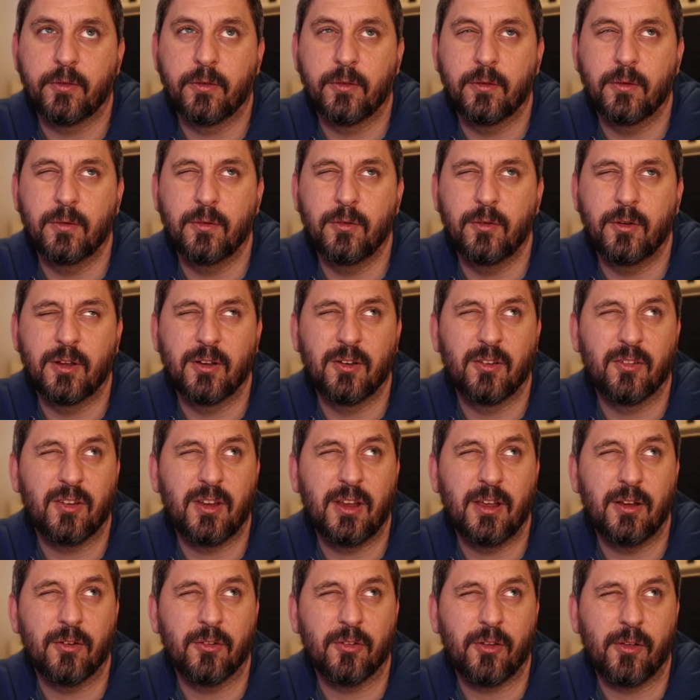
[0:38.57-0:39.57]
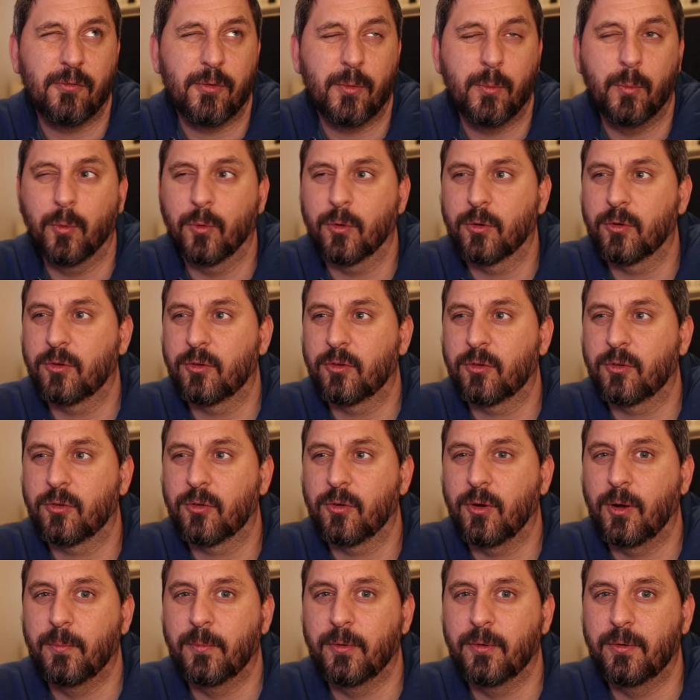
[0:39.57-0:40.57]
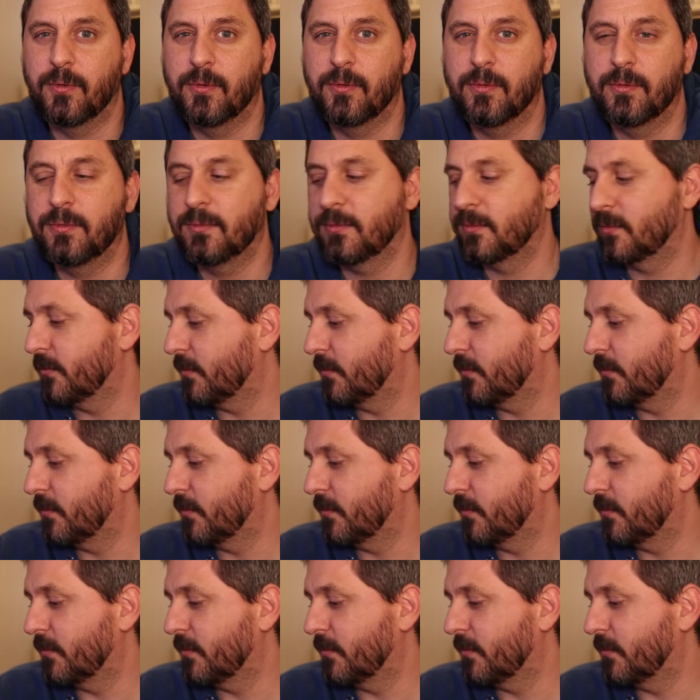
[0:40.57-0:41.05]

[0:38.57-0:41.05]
You can just get yourself in more trouble,